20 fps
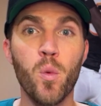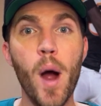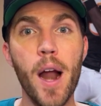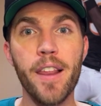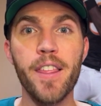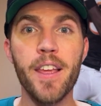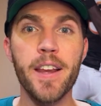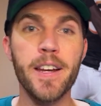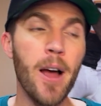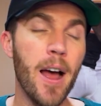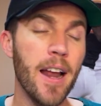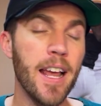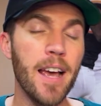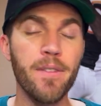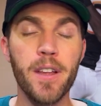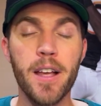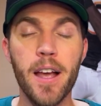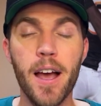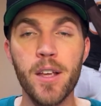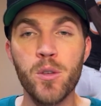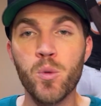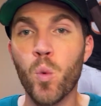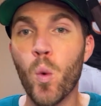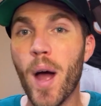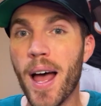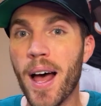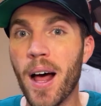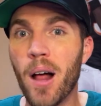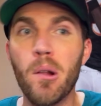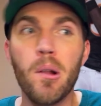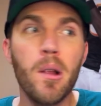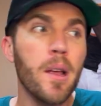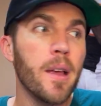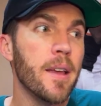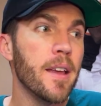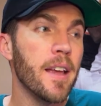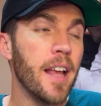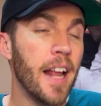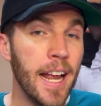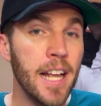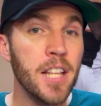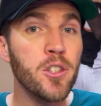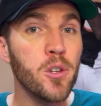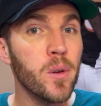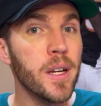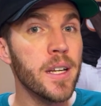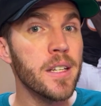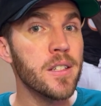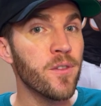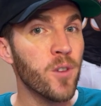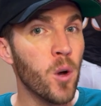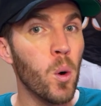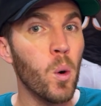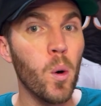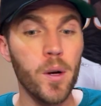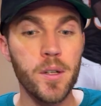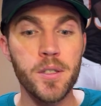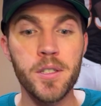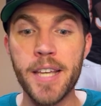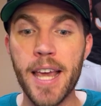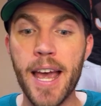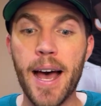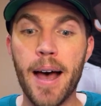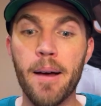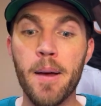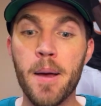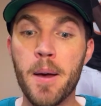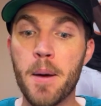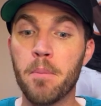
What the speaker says: Why do they not have the guys? Well, injuries, of course, yeah.